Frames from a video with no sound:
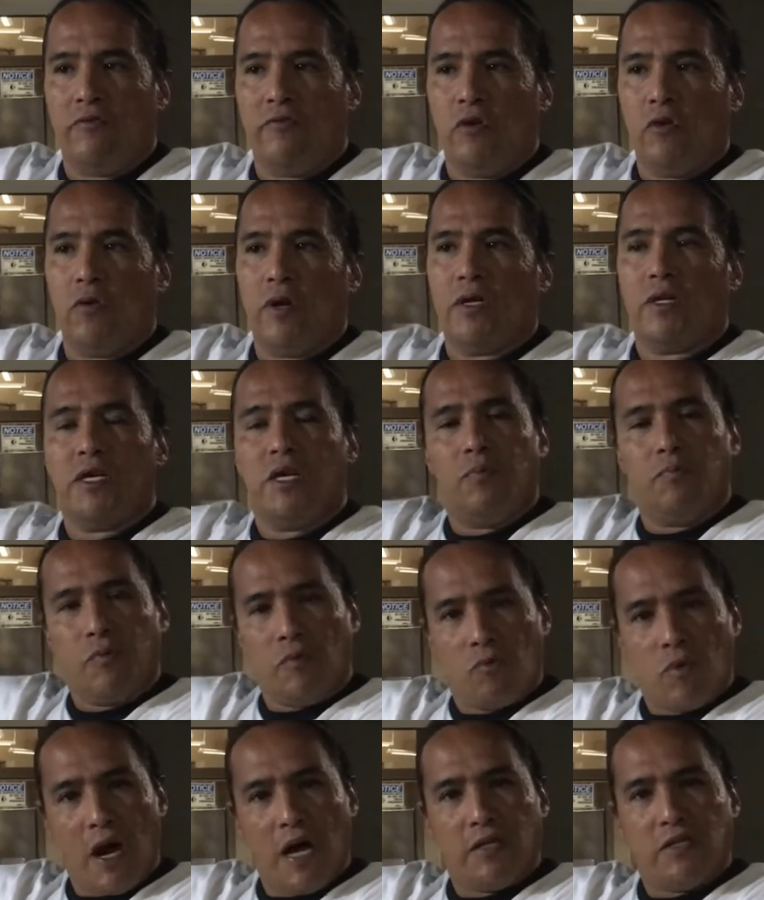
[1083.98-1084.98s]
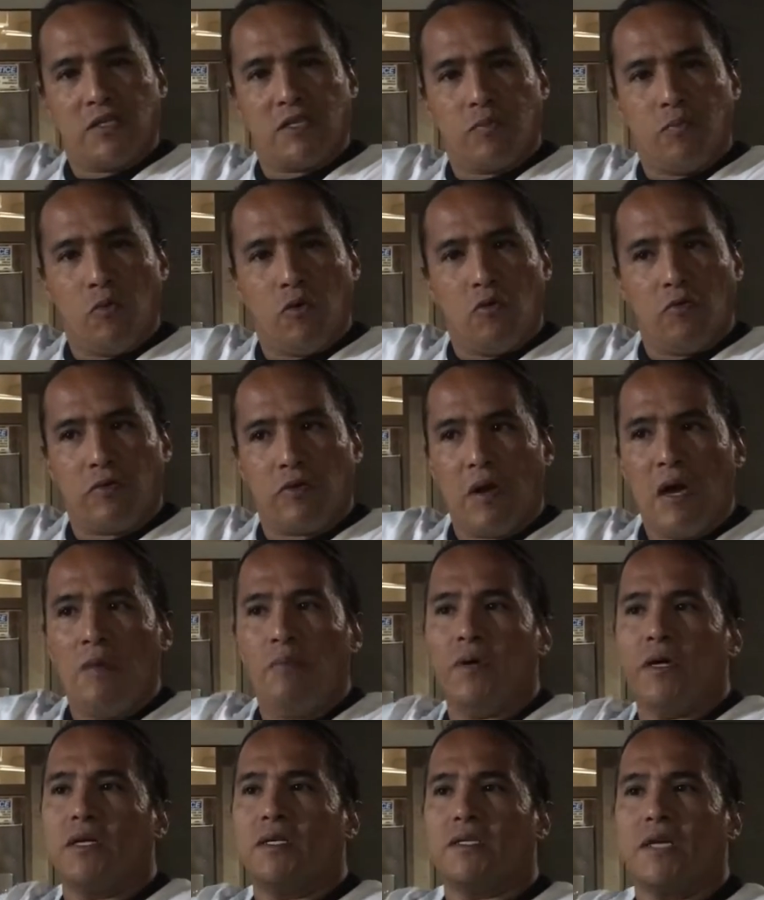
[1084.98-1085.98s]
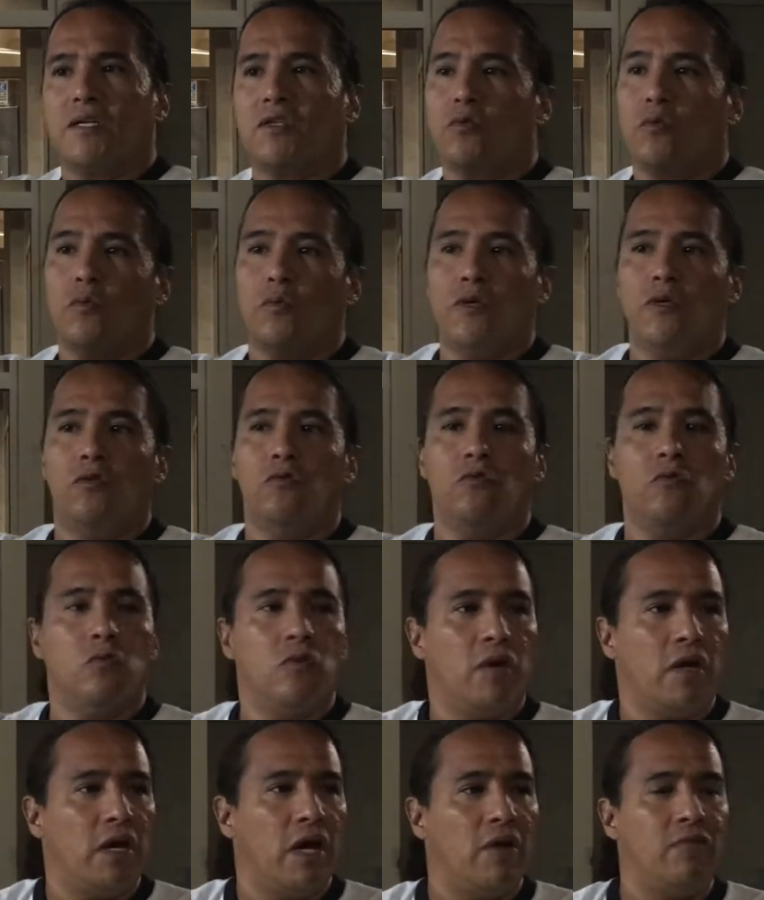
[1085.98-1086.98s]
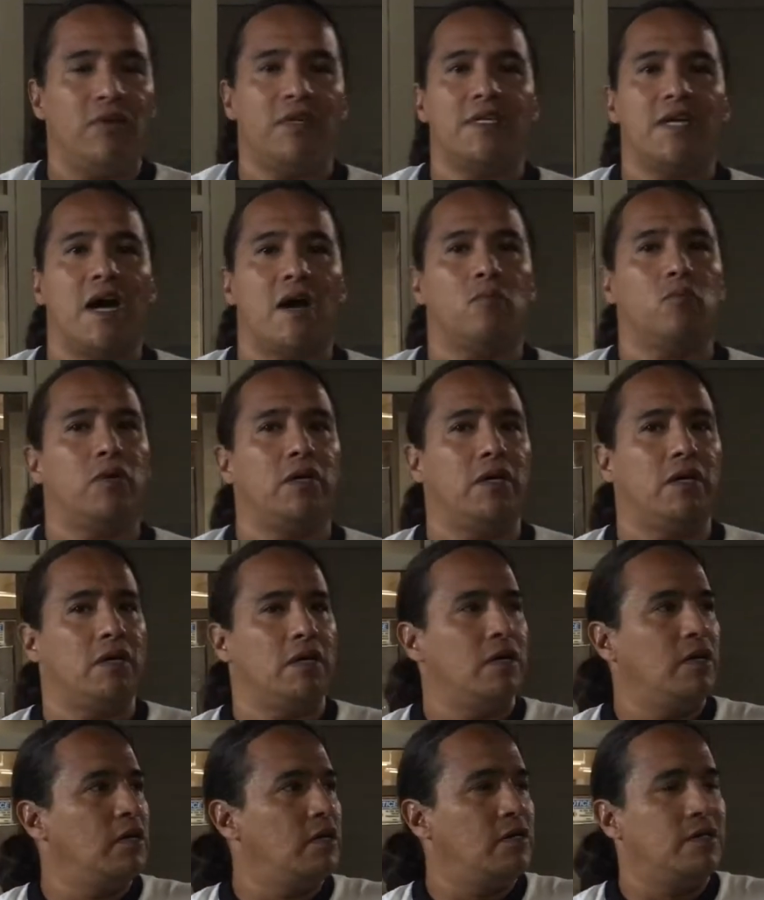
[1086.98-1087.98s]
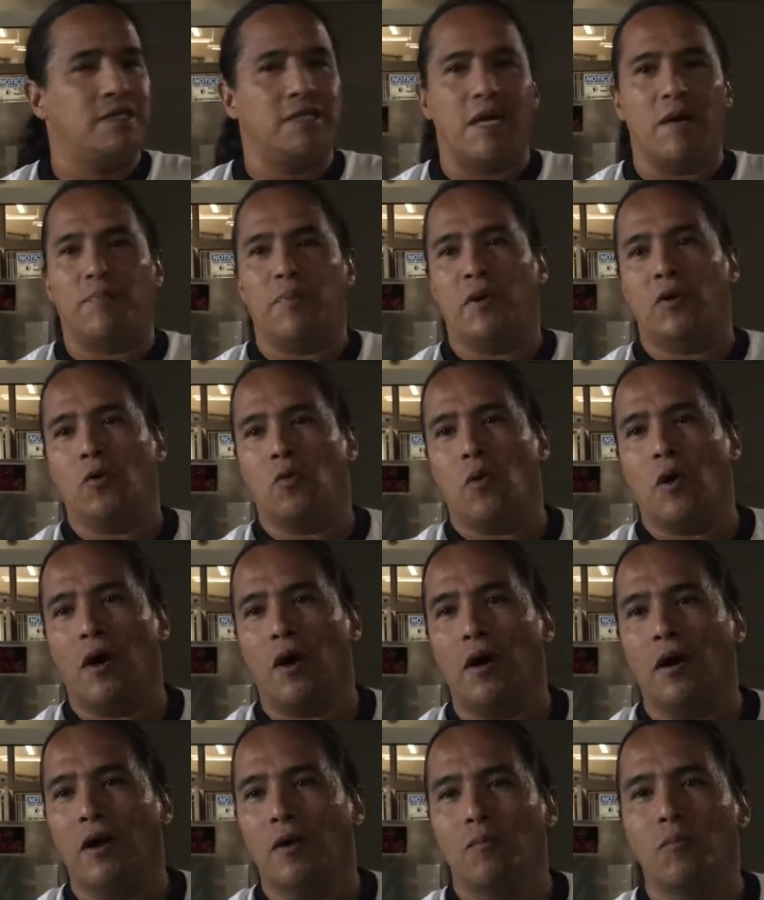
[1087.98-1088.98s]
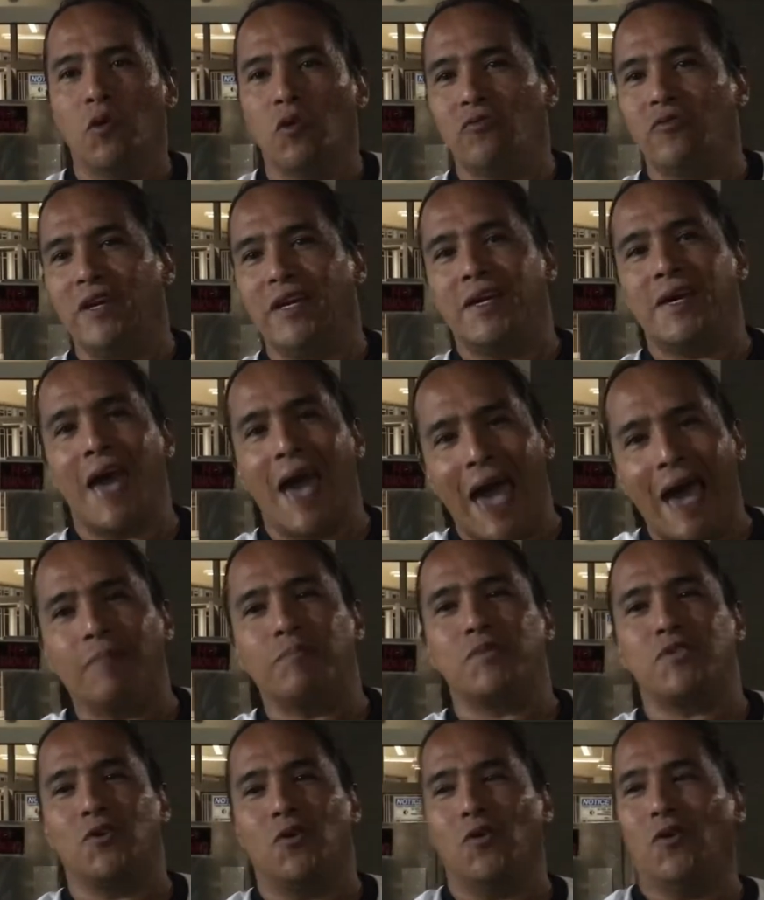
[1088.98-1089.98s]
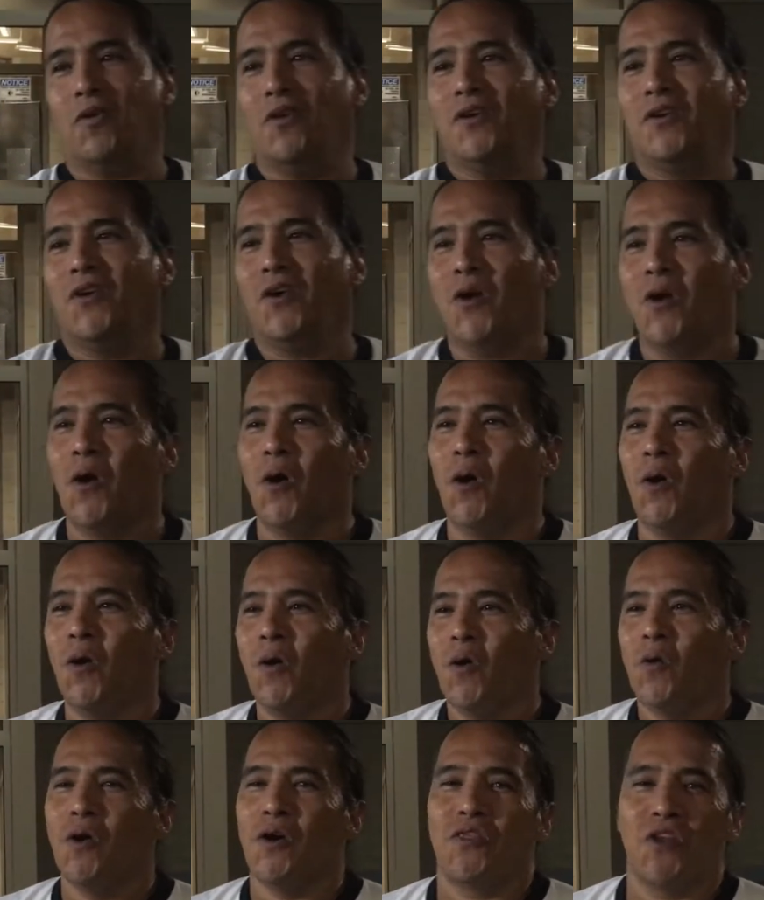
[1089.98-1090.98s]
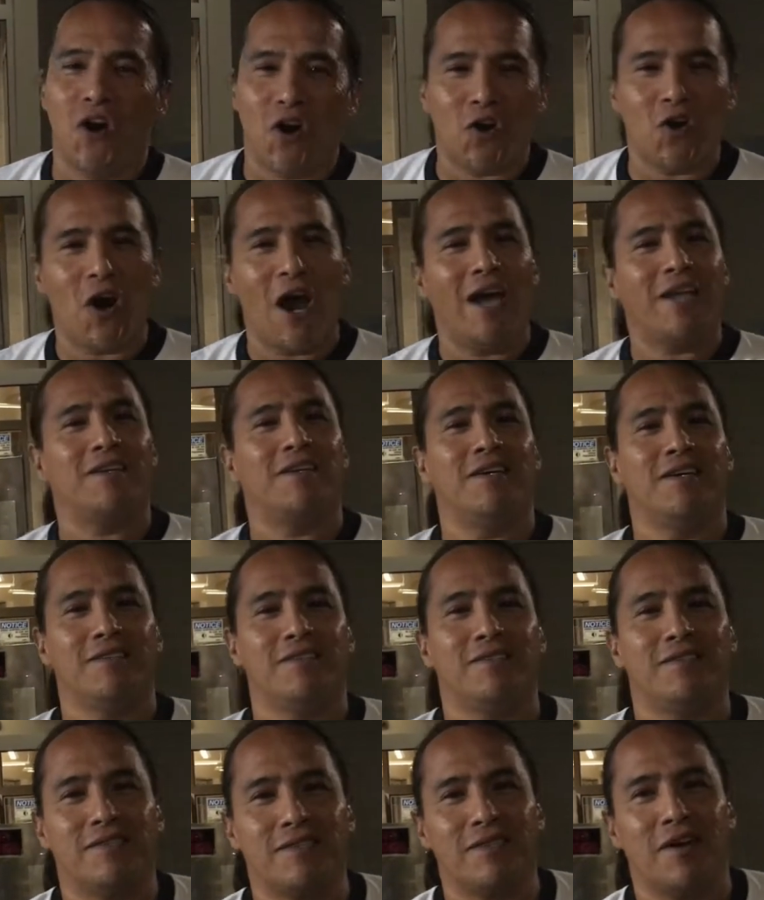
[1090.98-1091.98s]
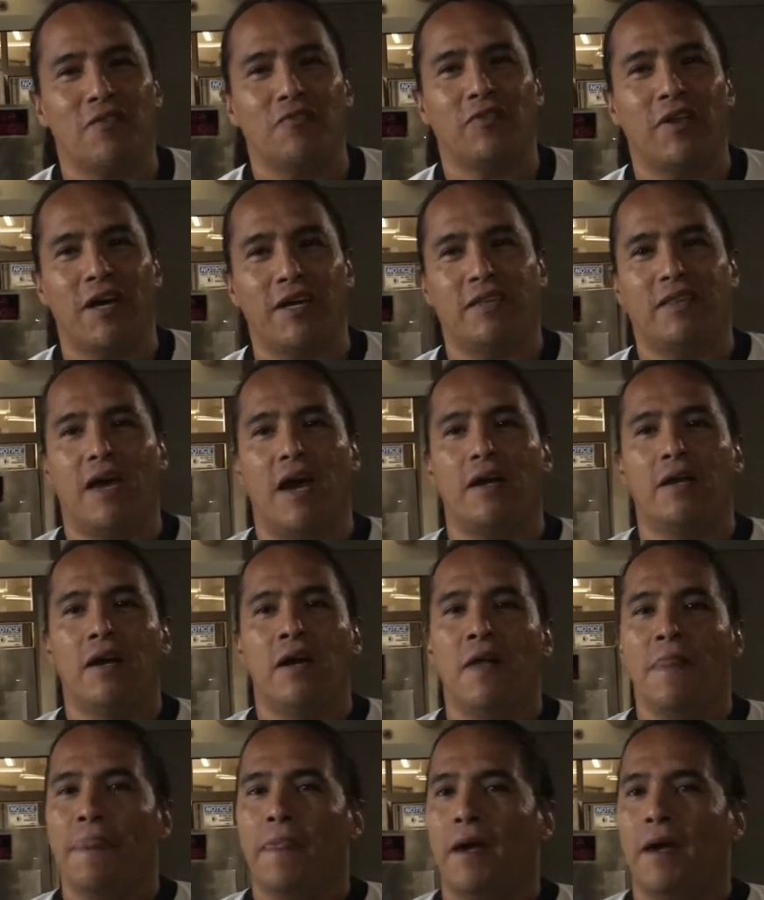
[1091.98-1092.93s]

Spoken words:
of you and keep your ride smooth, because that's what we do every time we step into our moving capsule, with our grandkids and stuff like that.